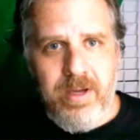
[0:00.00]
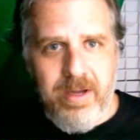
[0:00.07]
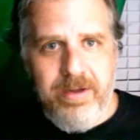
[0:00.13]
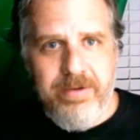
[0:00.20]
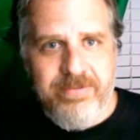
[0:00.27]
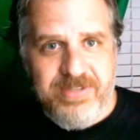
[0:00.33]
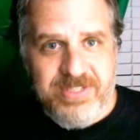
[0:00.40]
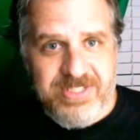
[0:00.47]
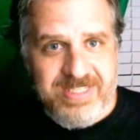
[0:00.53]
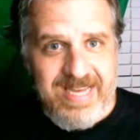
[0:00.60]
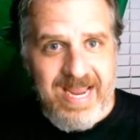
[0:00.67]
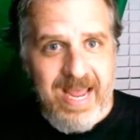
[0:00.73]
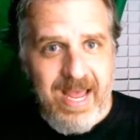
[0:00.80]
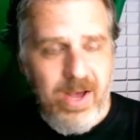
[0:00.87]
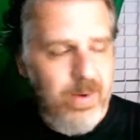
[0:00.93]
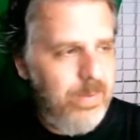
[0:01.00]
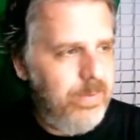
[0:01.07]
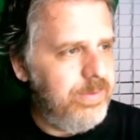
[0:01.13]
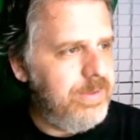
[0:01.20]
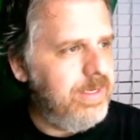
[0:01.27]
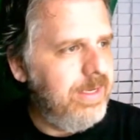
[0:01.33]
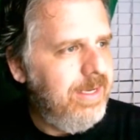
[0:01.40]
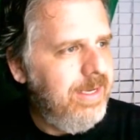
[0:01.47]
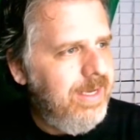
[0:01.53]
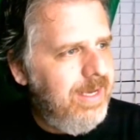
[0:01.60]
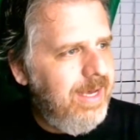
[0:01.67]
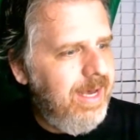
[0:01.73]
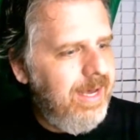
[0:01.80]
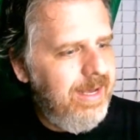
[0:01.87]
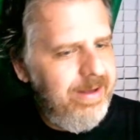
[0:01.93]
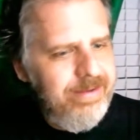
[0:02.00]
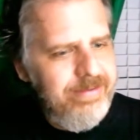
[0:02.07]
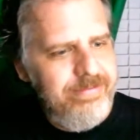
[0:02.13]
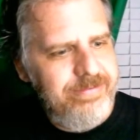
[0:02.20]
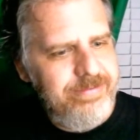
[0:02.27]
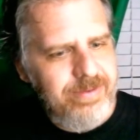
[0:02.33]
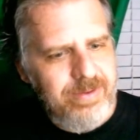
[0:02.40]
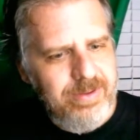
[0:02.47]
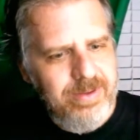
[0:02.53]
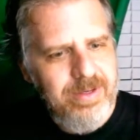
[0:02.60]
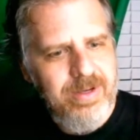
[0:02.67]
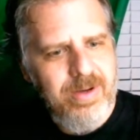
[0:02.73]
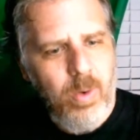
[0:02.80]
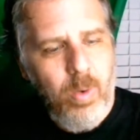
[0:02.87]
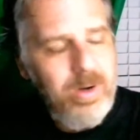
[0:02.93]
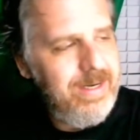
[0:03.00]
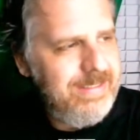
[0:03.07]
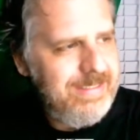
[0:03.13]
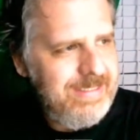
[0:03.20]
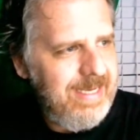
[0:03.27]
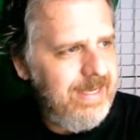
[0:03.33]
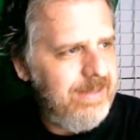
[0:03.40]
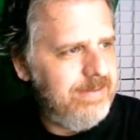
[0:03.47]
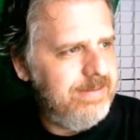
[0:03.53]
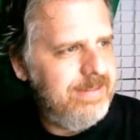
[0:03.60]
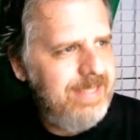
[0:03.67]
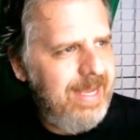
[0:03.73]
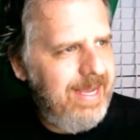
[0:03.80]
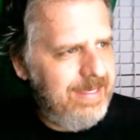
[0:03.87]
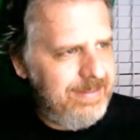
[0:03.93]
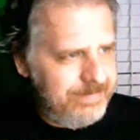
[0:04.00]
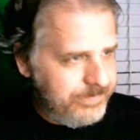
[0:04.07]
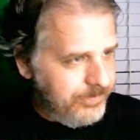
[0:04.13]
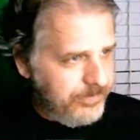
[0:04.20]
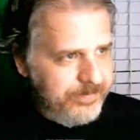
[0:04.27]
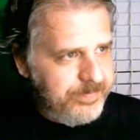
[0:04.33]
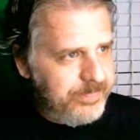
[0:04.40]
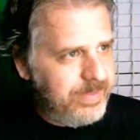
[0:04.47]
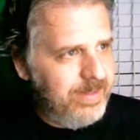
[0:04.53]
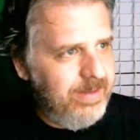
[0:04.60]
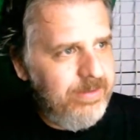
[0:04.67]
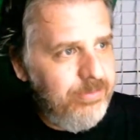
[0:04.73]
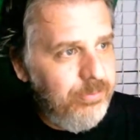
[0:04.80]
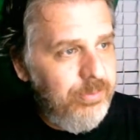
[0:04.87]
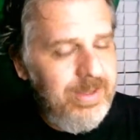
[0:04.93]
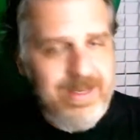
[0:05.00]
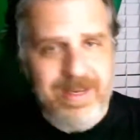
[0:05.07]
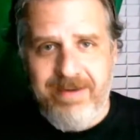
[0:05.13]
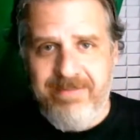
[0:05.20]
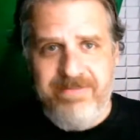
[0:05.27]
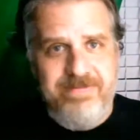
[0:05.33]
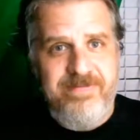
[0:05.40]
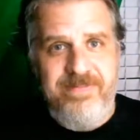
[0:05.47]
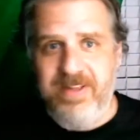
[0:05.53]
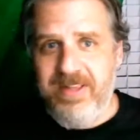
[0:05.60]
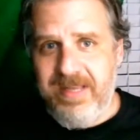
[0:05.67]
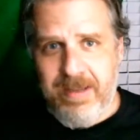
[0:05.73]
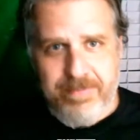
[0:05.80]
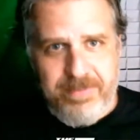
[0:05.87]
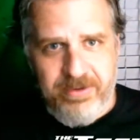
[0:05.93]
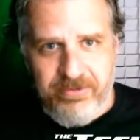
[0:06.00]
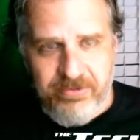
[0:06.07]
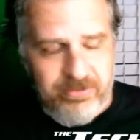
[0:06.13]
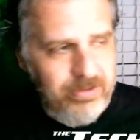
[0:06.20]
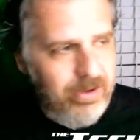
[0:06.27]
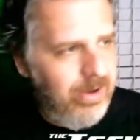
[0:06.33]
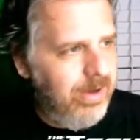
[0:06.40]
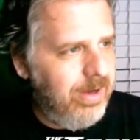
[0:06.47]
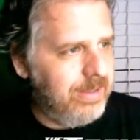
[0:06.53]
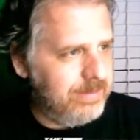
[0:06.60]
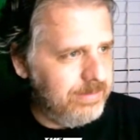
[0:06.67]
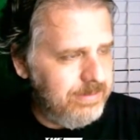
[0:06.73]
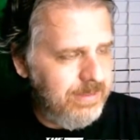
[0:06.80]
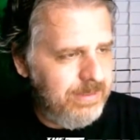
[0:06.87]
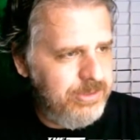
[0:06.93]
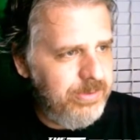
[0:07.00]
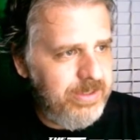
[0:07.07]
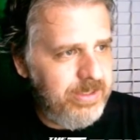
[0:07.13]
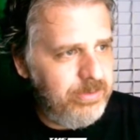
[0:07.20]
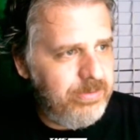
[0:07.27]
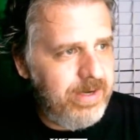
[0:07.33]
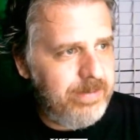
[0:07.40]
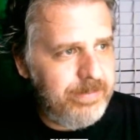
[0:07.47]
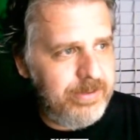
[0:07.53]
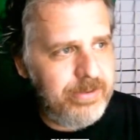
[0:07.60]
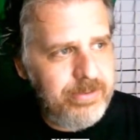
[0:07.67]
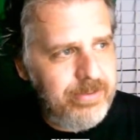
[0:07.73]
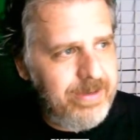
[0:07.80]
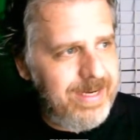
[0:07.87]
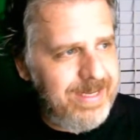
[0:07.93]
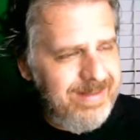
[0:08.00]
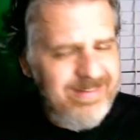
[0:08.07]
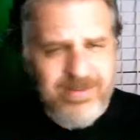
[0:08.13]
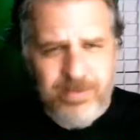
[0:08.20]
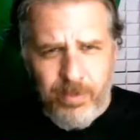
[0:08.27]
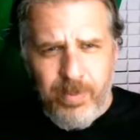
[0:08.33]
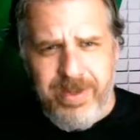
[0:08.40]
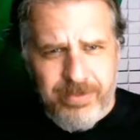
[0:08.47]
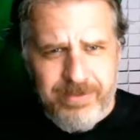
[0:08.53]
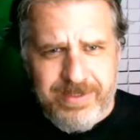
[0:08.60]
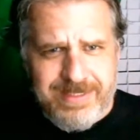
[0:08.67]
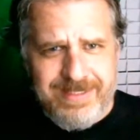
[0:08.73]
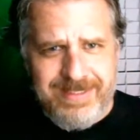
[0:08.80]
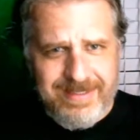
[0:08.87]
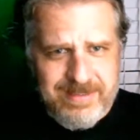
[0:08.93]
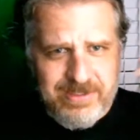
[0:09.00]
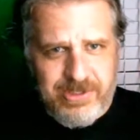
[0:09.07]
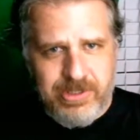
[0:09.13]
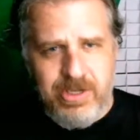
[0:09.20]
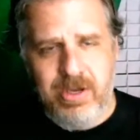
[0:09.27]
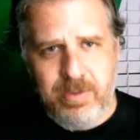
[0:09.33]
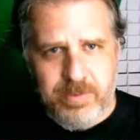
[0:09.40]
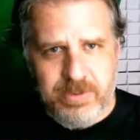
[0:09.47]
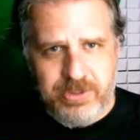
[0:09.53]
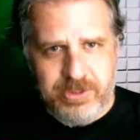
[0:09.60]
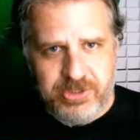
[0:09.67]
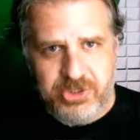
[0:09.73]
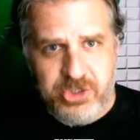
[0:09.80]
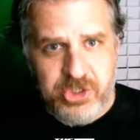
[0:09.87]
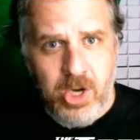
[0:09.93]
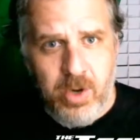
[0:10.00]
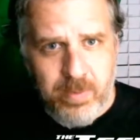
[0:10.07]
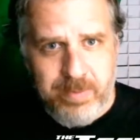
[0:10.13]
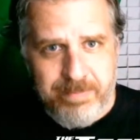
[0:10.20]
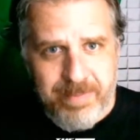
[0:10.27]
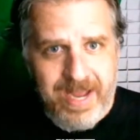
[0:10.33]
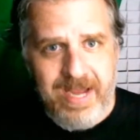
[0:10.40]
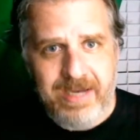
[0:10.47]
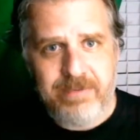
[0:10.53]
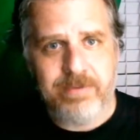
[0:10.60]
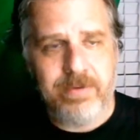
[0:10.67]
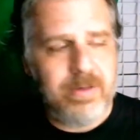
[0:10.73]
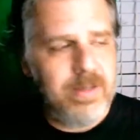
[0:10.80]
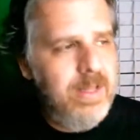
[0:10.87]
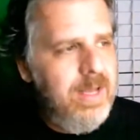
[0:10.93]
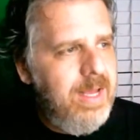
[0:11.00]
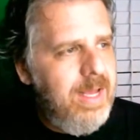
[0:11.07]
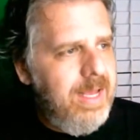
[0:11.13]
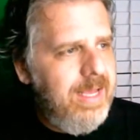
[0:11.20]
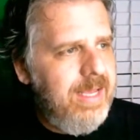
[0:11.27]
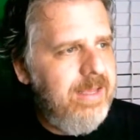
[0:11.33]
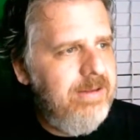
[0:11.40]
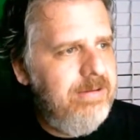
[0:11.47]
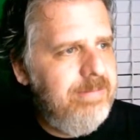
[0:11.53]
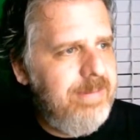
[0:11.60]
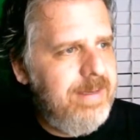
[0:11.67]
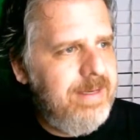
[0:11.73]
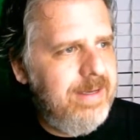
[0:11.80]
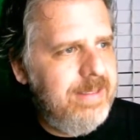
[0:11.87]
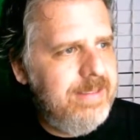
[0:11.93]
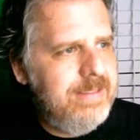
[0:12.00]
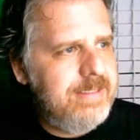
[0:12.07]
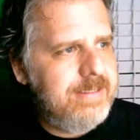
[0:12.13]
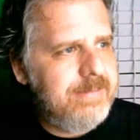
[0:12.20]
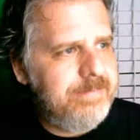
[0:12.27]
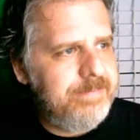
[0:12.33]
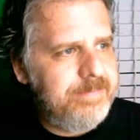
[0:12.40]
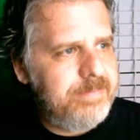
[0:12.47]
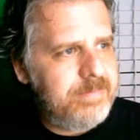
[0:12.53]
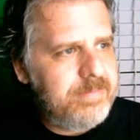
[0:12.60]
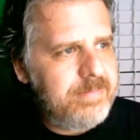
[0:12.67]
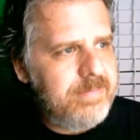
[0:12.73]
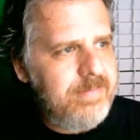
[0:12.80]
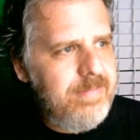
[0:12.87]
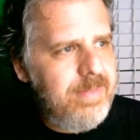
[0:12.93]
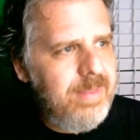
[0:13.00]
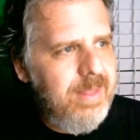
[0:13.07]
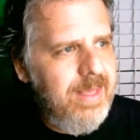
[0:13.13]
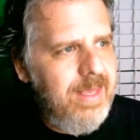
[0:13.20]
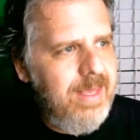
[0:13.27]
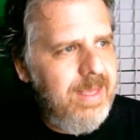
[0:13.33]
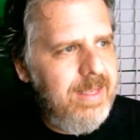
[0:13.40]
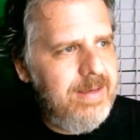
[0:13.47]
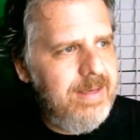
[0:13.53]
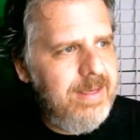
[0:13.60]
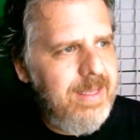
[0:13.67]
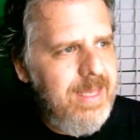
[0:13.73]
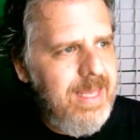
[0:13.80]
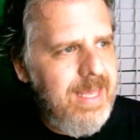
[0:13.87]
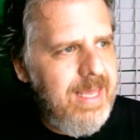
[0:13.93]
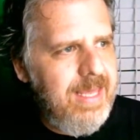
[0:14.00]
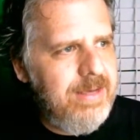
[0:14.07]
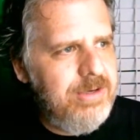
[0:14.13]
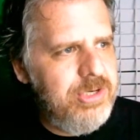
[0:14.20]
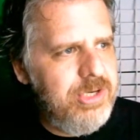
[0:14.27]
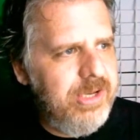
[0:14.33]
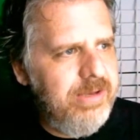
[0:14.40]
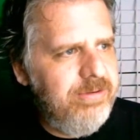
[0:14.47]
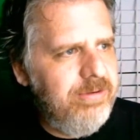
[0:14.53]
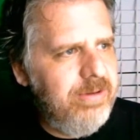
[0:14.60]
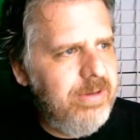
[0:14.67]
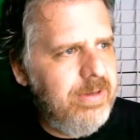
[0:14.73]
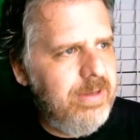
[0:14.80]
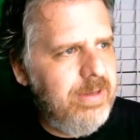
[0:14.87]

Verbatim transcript: of sound of organ sounds that is really kind of filling up this song to an incredible degree. And this is one of the reasons that this song was just so impactful, is because it it just